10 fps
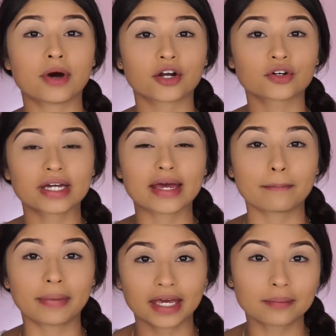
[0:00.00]
buttery
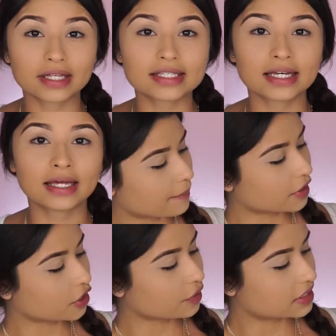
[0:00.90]
and pigmented. I'm
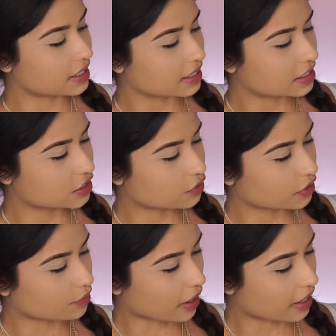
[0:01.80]
gonna go into these
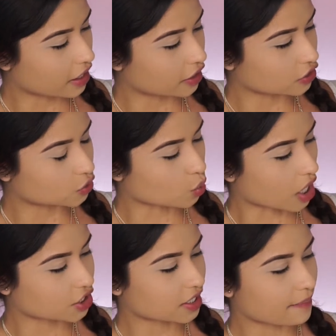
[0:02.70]
three right here and
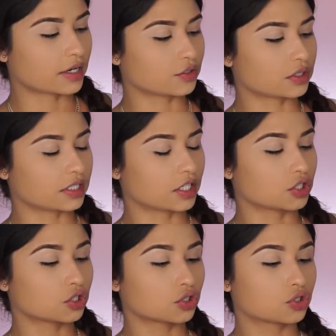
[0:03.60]
swatch them. As you can see,
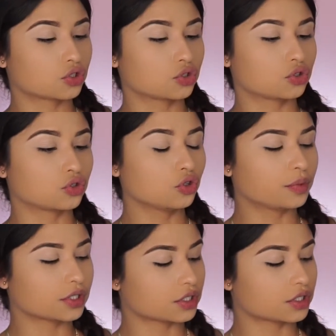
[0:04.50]
it's super